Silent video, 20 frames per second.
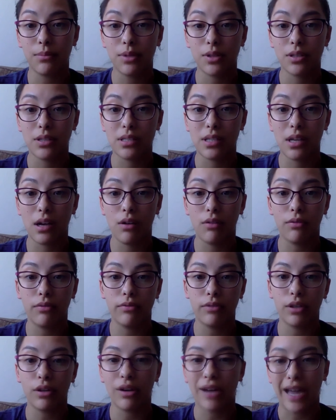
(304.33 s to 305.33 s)
yourself
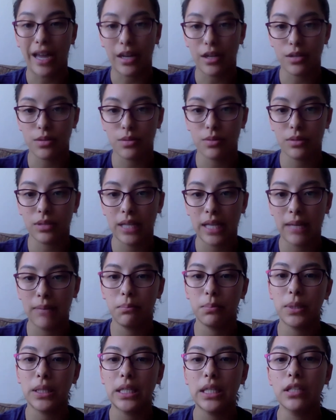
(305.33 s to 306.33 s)
your actual name.
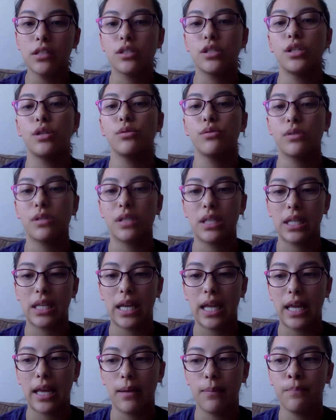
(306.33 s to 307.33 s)
Please use the
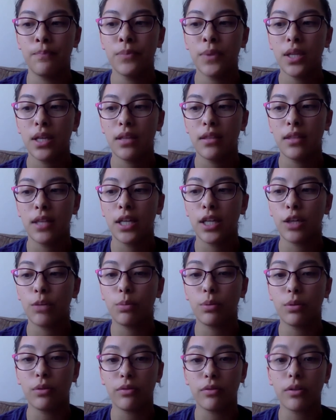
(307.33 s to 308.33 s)
name that you
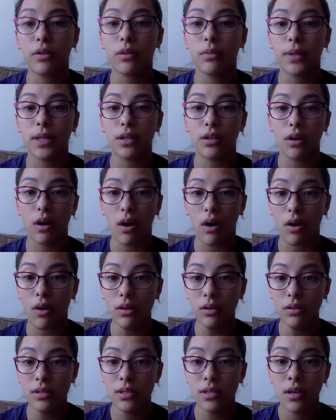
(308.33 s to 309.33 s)
prefer to be
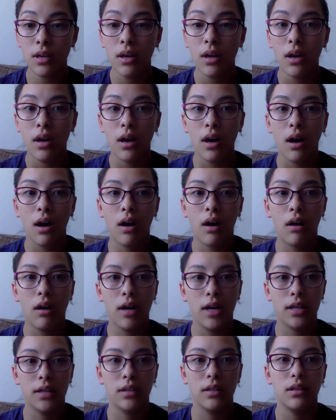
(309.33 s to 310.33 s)
called
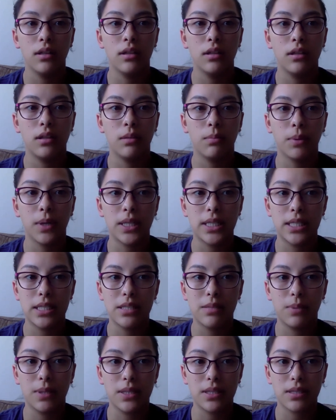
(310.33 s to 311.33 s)
on the
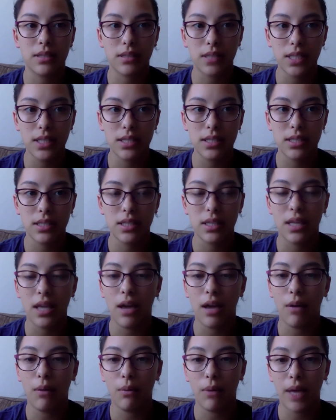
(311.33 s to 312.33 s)
participants list.
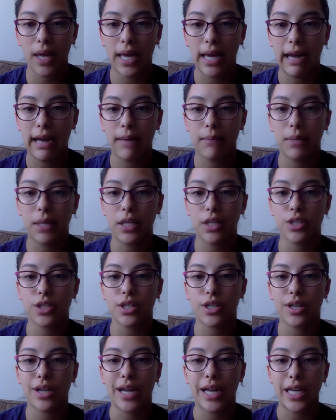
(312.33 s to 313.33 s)
That way I make
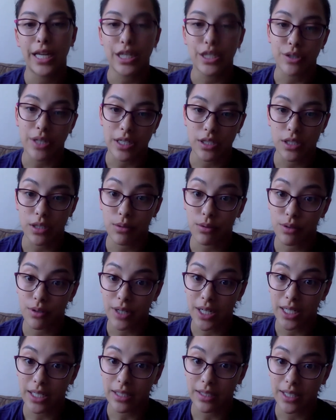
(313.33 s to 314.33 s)
sure I address you
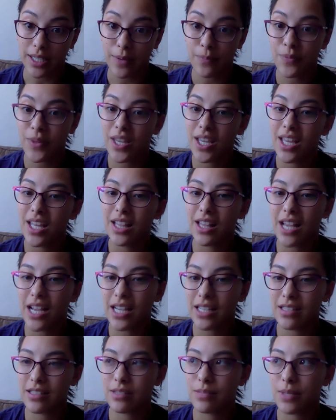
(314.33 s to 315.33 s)
correctly.
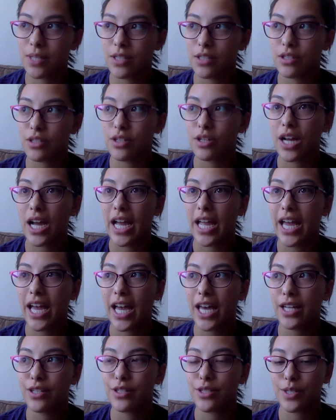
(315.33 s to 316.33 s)
Last semester I
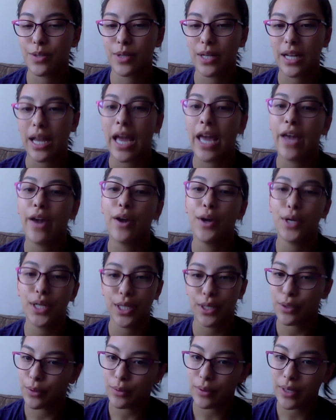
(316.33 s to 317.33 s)
had a student, I already
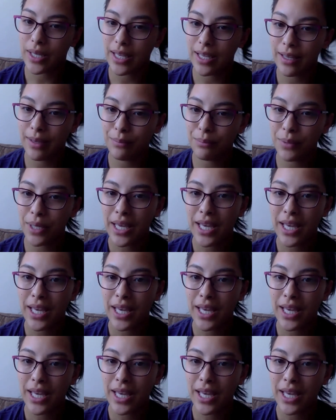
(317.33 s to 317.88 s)
knew him